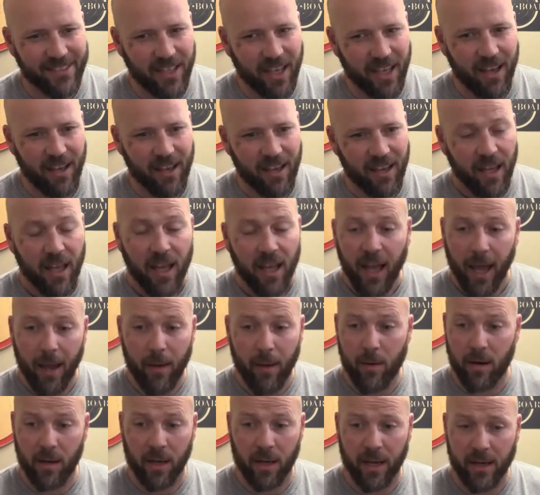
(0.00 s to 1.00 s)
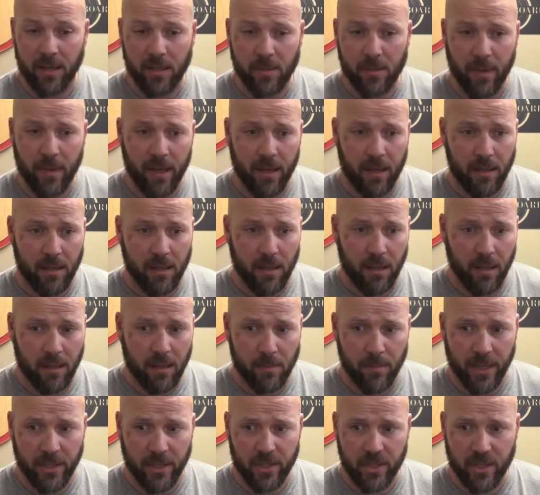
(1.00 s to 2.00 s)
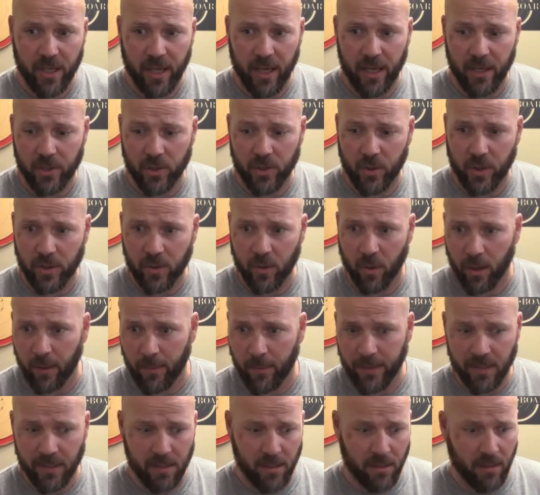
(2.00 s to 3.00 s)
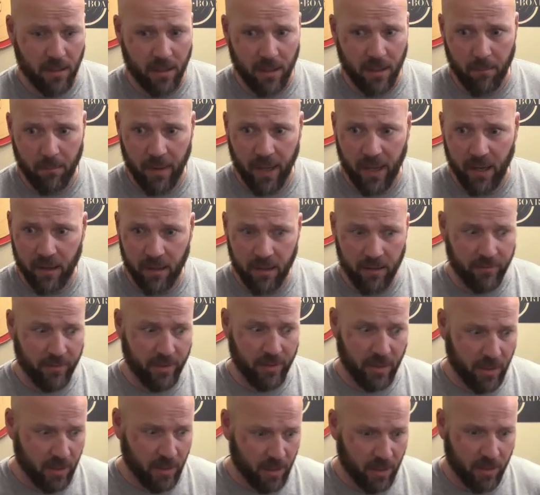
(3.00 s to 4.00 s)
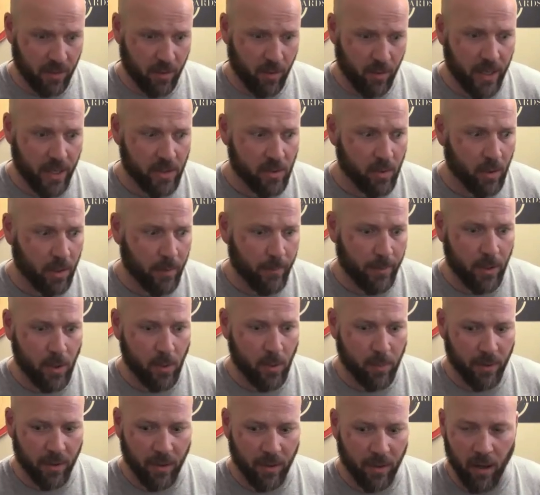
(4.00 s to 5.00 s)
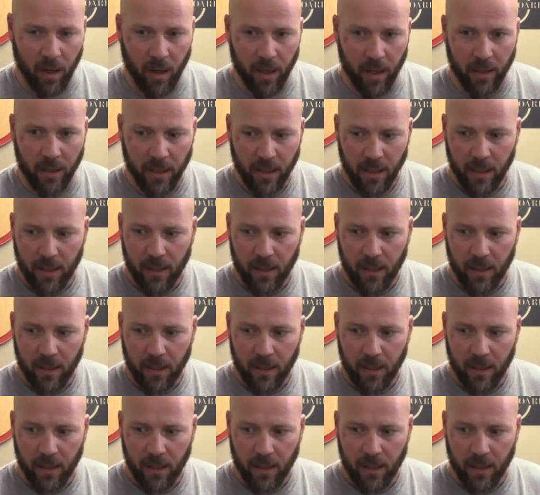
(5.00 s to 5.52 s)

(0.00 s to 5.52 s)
Yeah. As much as I enjoy tournaments and the competitive and the great tournament you put on,